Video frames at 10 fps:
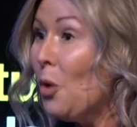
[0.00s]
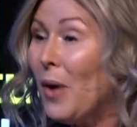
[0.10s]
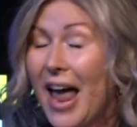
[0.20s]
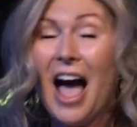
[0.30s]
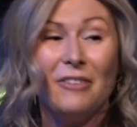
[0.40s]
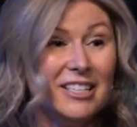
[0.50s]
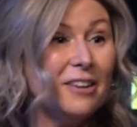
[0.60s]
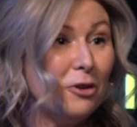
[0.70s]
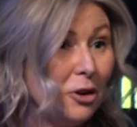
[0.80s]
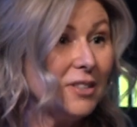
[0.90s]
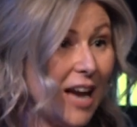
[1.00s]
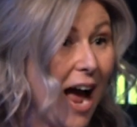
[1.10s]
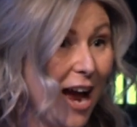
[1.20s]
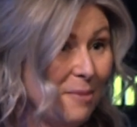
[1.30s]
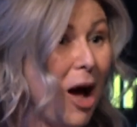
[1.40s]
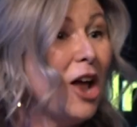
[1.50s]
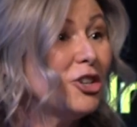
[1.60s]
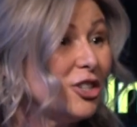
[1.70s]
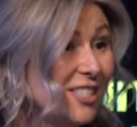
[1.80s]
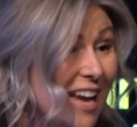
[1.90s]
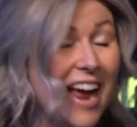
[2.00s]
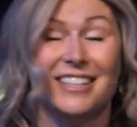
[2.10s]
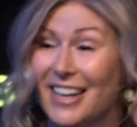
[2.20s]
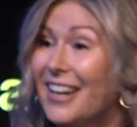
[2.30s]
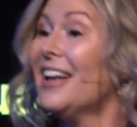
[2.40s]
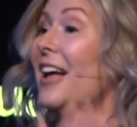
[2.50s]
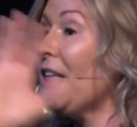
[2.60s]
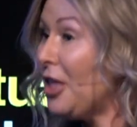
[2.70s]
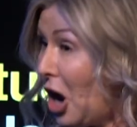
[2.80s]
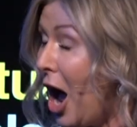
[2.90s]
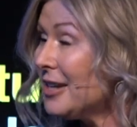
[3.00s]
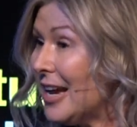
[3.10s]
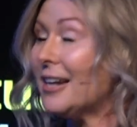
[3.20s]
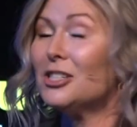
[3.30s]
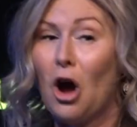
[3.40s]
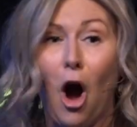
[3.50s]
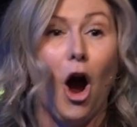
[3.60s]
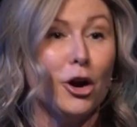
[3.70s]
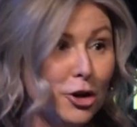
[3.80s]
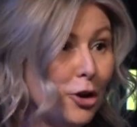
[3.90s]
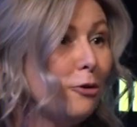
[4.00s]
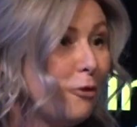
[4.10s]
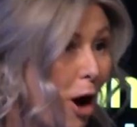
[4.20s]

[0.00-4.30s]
we have a difficult time understanding the context. Are you